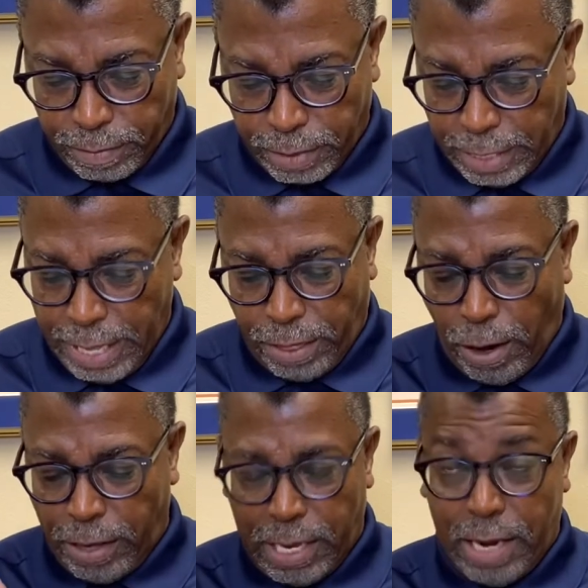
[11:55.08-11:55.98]
They
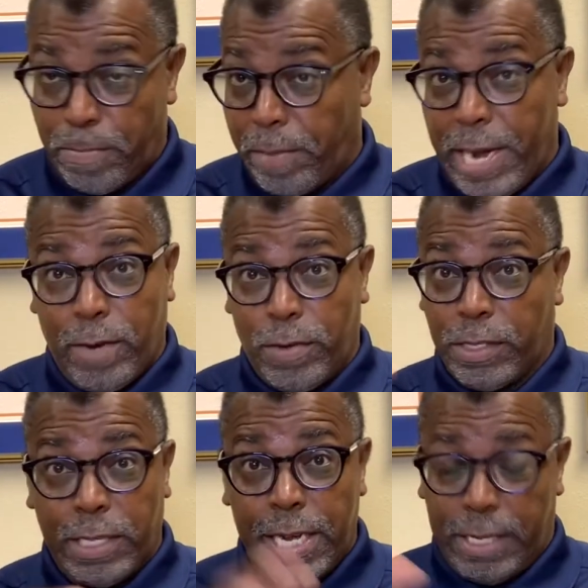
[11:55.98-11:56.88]
thought that manna
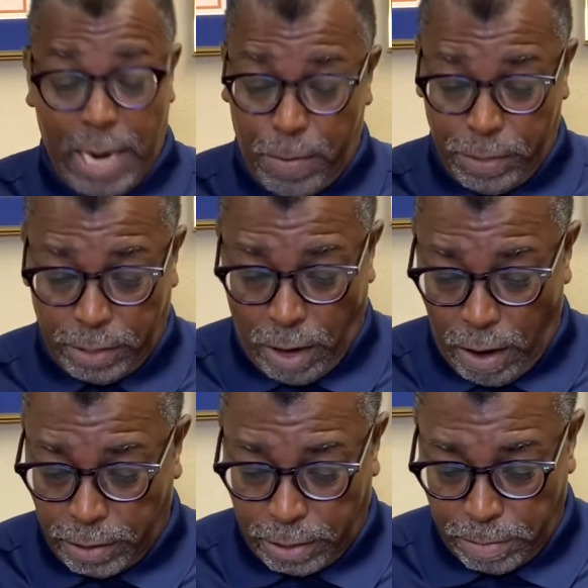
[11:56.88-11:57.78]
was it. That was the
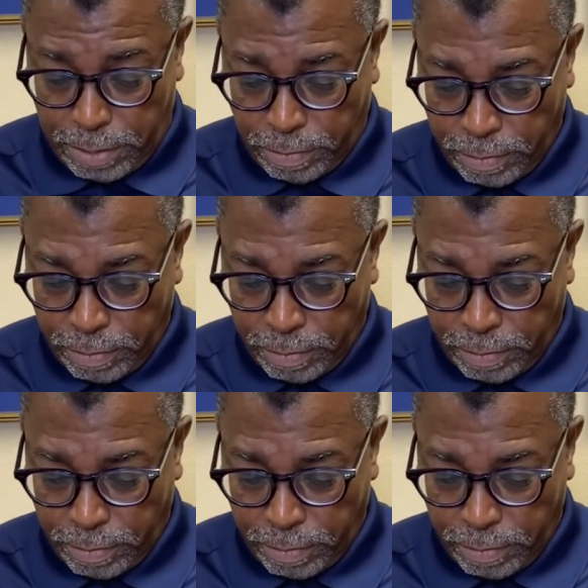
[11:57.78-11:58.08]
ultimate.